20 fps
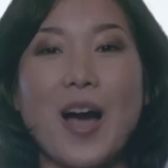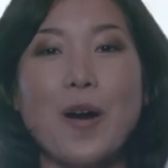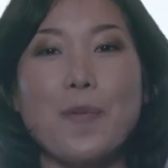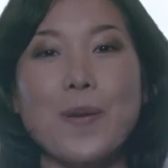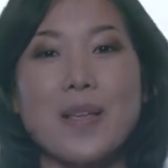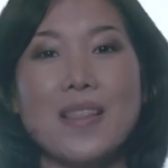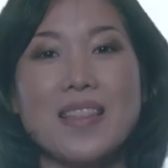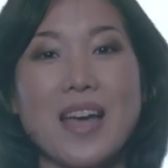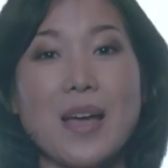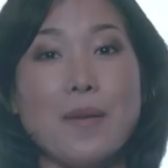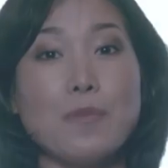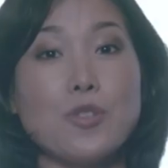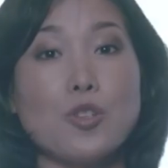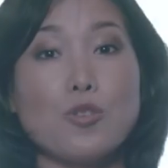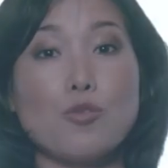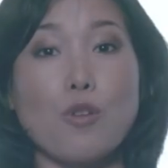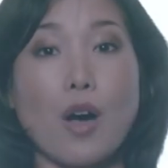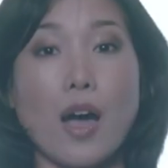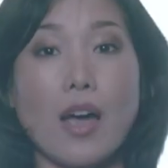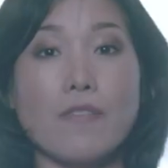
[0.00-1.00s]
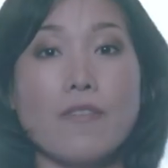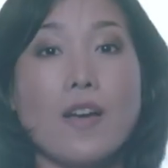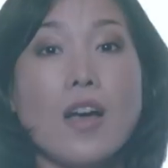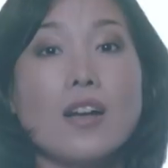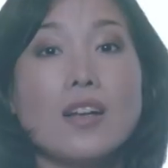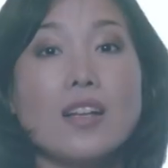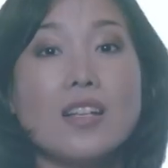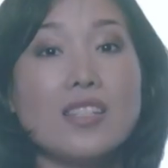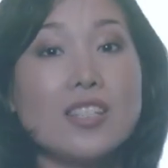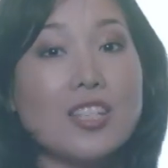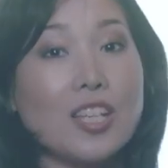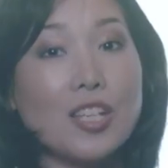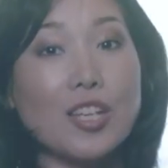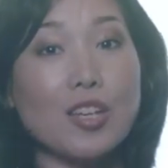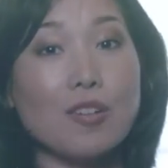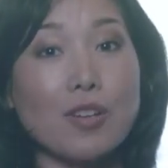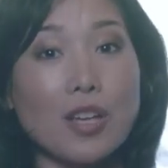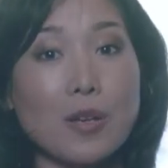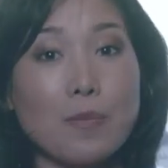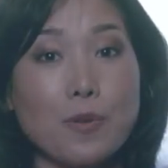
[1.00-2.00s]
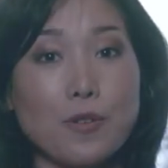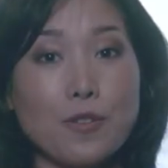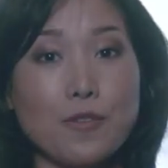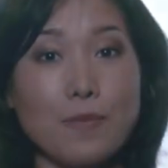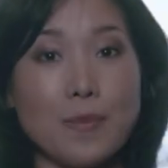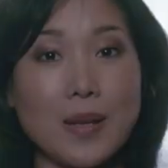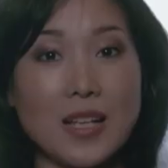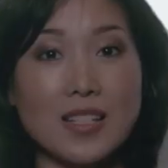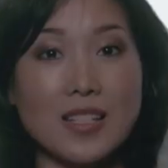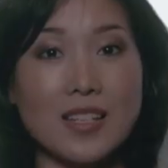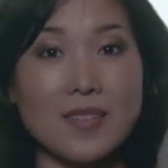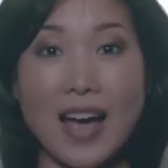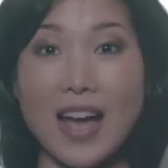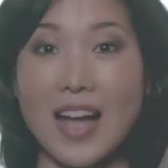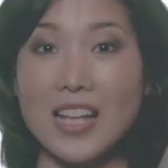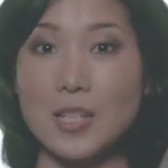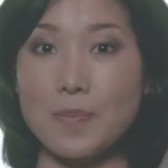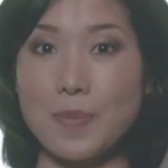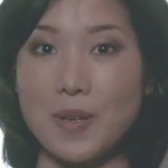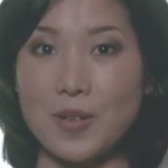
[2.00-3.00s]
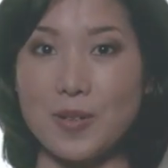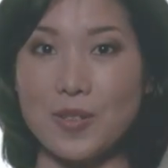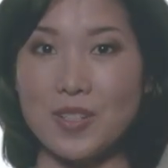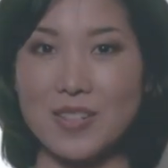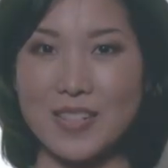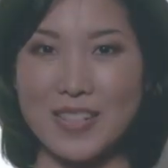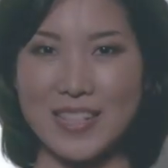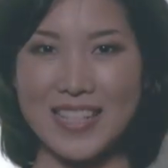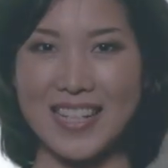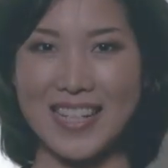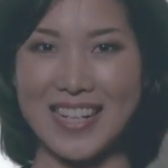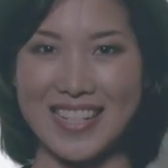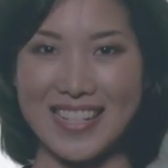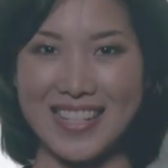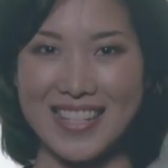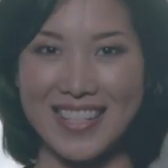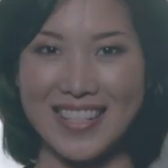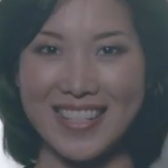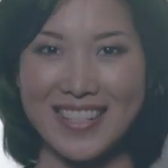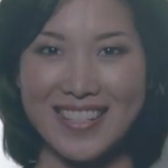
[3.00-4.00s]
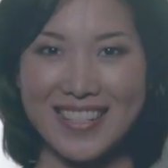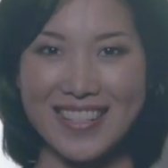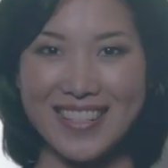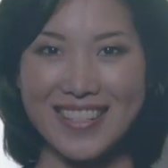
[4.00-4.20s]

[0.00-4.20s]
helping them to drive continued improvement and build resilience.